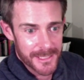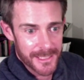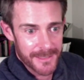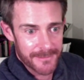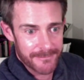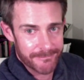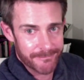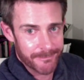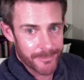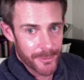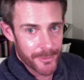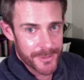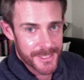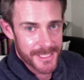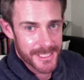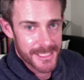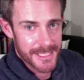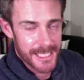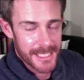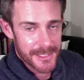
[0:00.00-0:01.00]
A
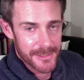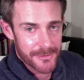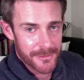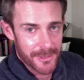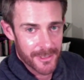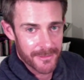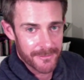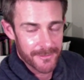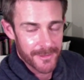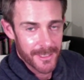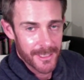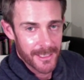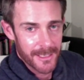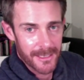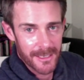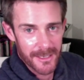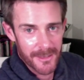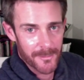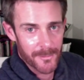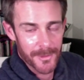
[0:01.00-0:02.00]
boost sex drive?
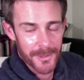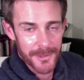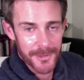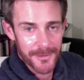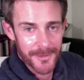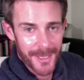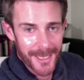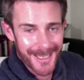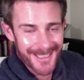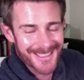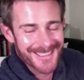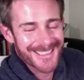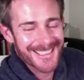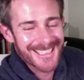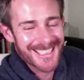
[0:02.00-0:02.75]
I don't want to do that.